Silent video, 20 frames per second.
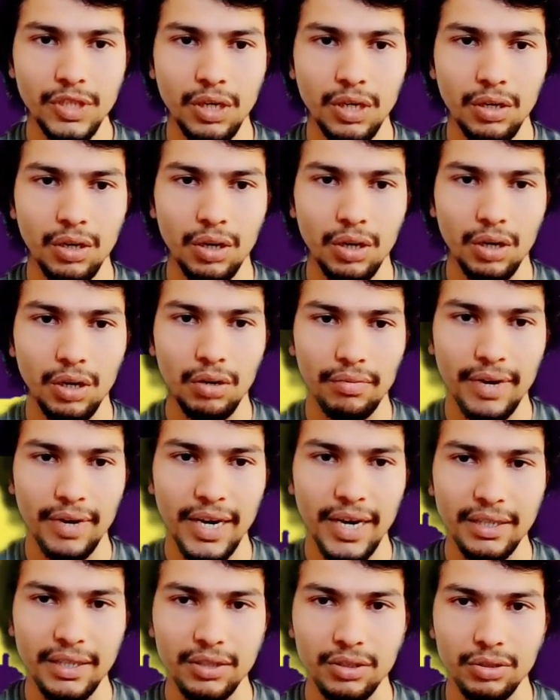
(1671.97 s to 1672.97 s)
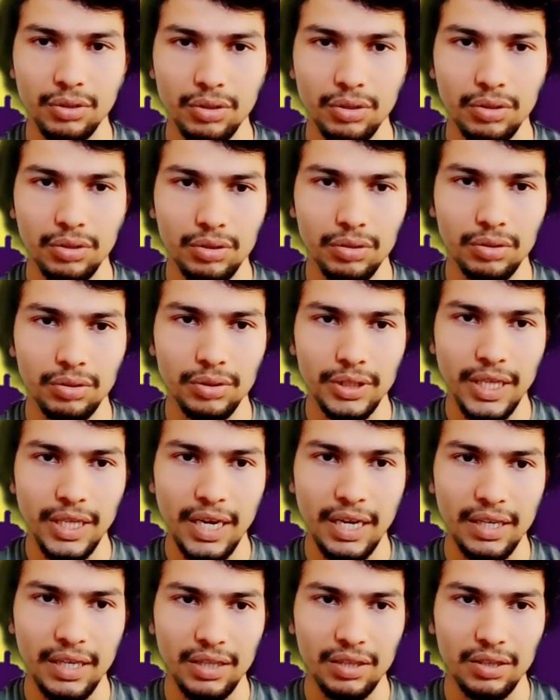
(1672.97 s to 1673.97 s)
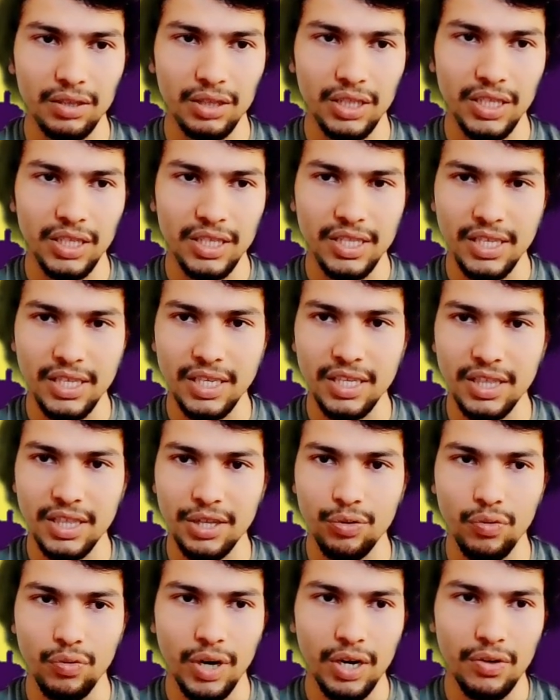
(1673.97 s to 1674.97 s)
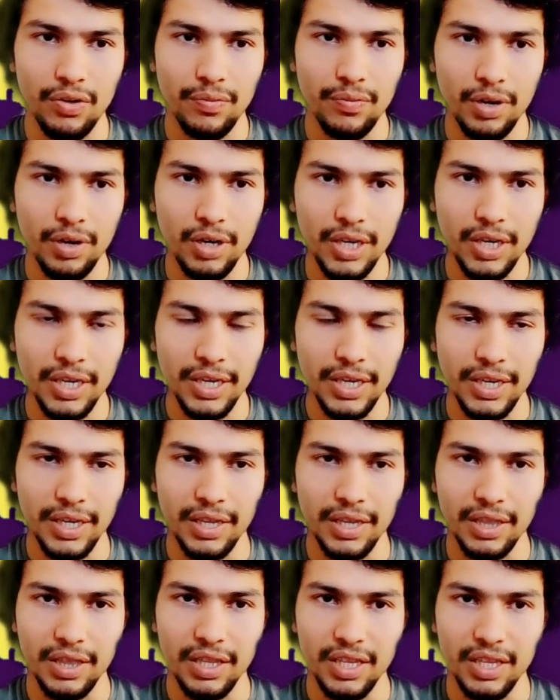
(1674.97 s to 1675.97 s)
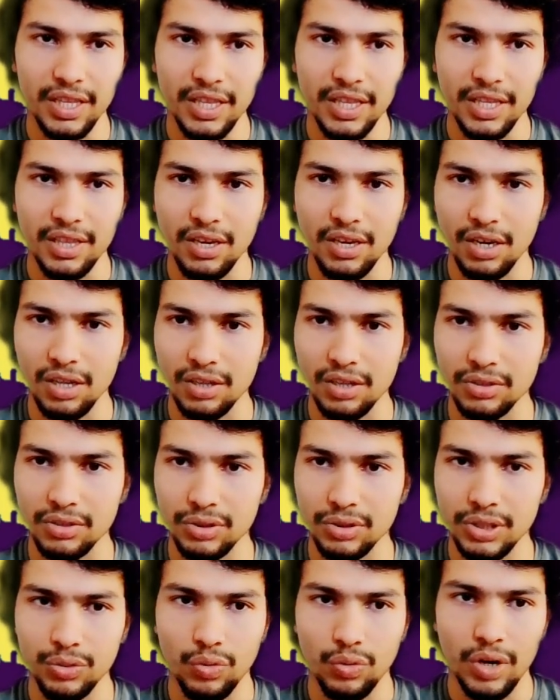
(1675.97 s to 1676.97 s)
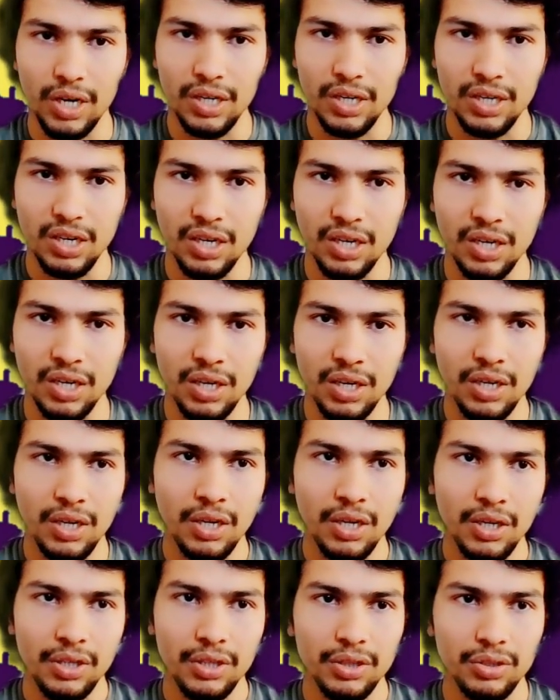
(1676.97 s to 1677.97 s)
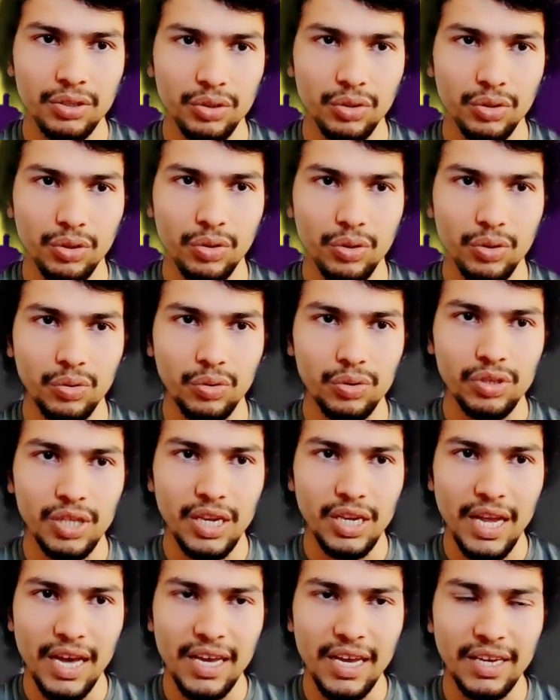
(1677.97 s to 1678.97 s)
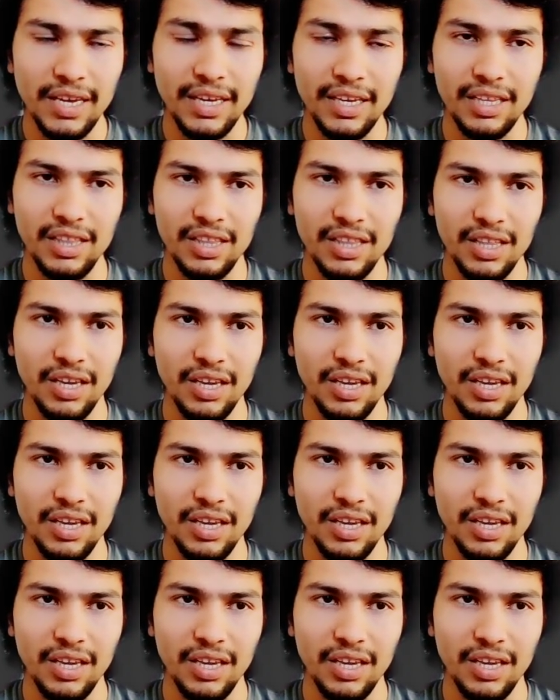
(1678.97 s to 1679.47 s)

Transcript: All right, so yeah, this is the water body and this is also the water. So looks like it's